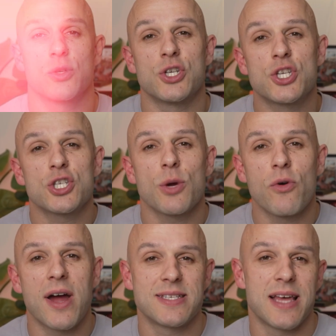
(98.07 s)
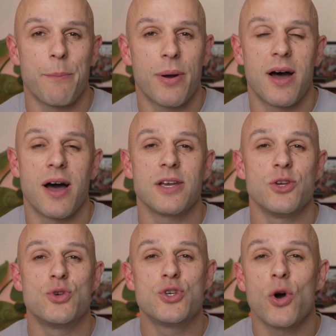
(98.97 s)
to summarize that part,
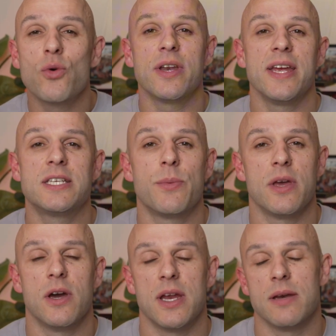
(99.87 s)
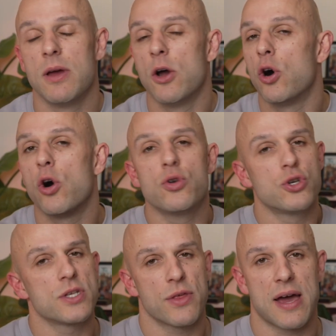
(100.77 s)
you don't need to be earning
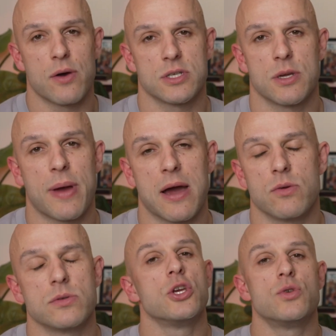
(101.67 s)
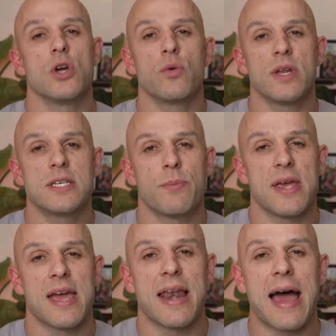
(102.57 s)
hundreds of thousands of pounds. You don't need to
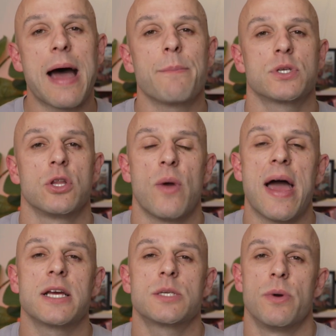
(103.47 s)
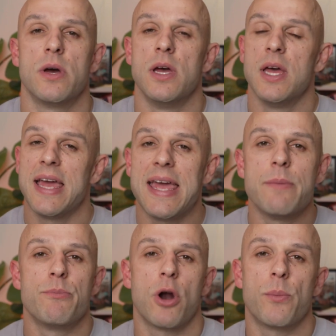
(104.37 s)
be an absolute expert
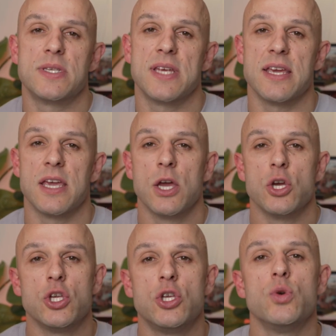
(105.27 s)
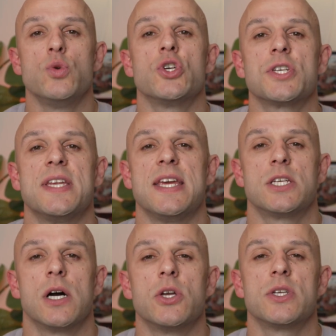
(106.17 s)
in property. You just need
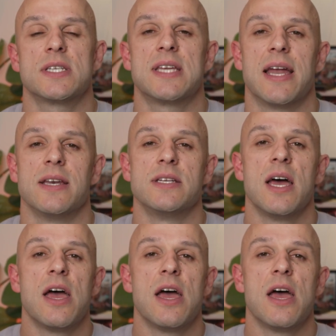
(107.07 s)
to understand